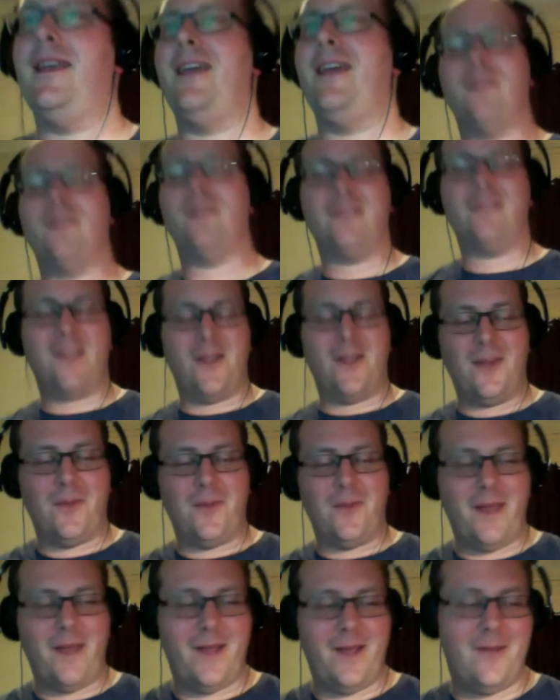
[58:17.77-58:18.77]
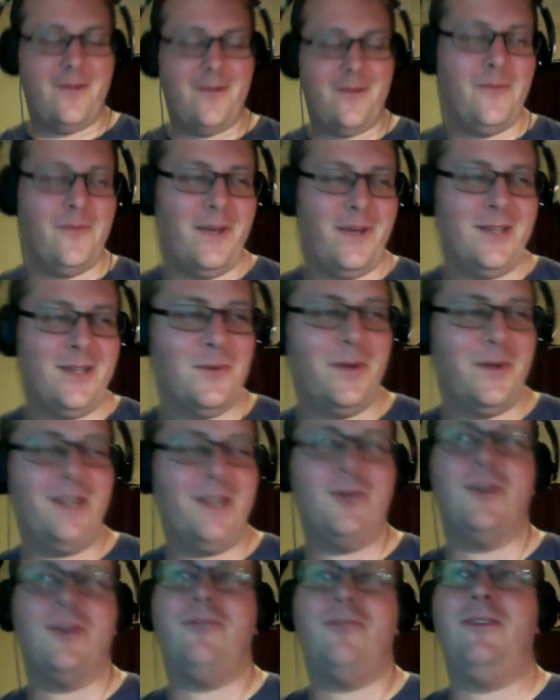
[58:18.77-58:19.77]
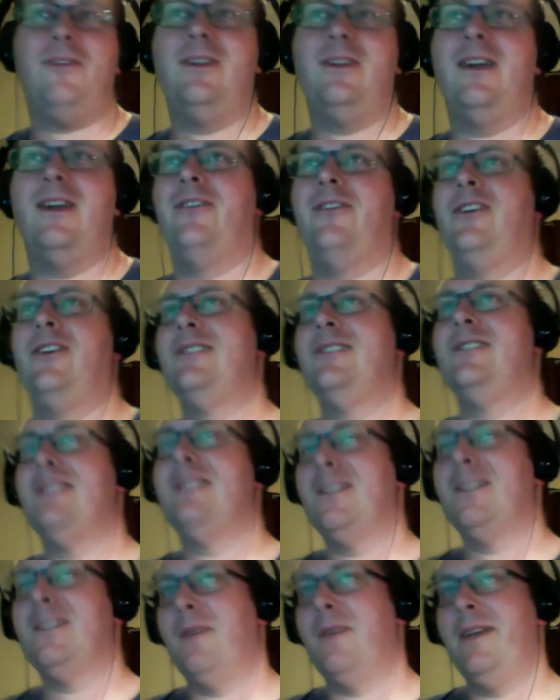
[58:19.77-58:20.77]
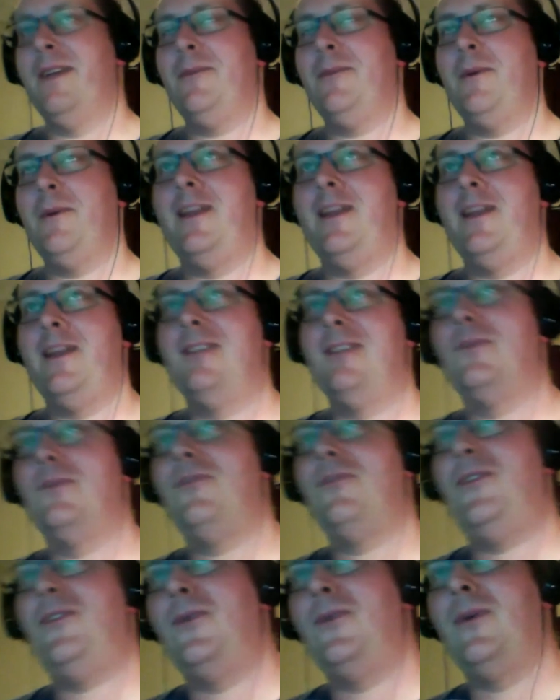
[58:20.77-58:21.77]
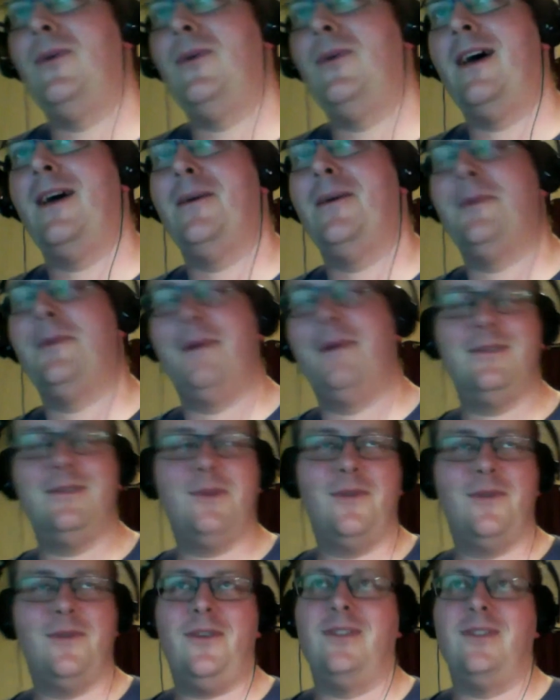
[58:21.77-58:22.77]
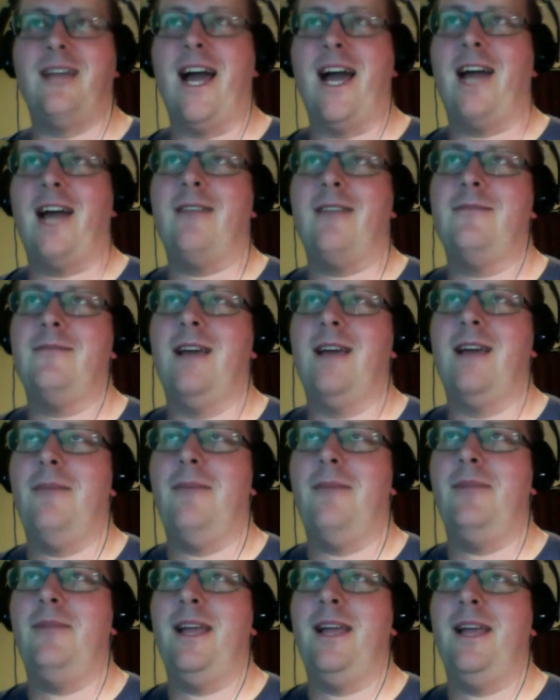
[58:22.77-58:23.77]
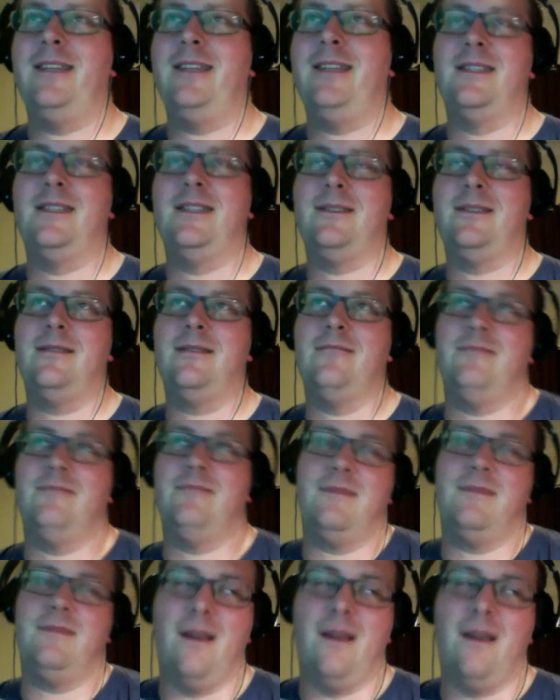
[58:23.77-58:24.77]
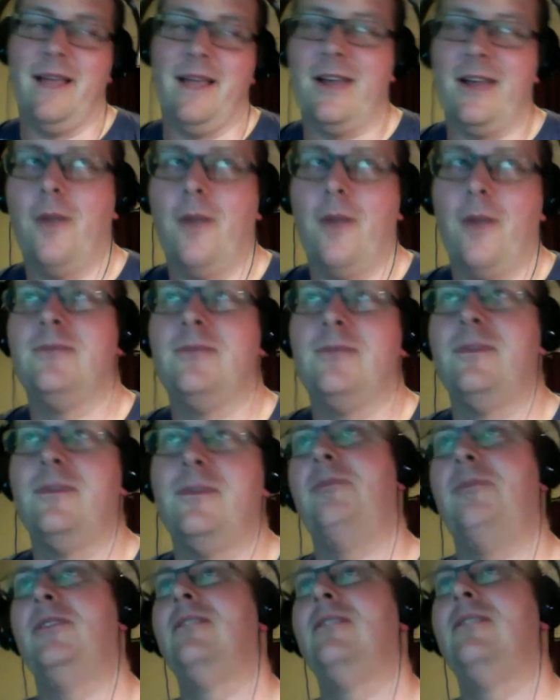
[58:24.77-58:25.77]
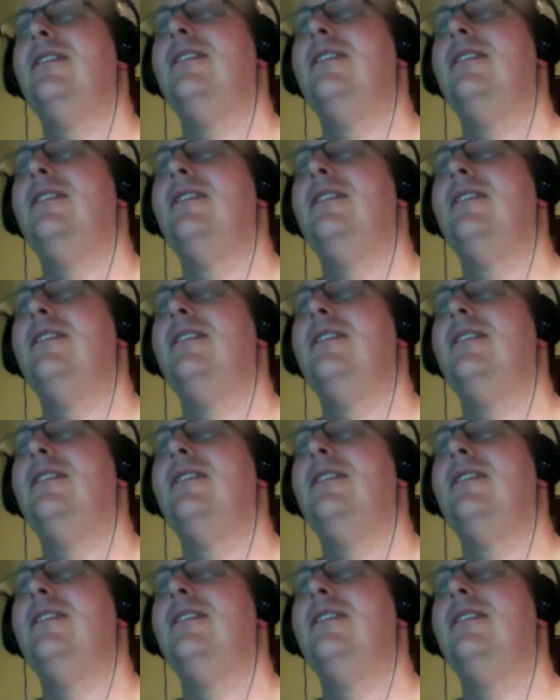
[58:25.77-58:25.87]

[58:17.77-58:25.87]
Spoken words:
So look, we took a few diversions this week. We went into a few dark places, like Optus reception,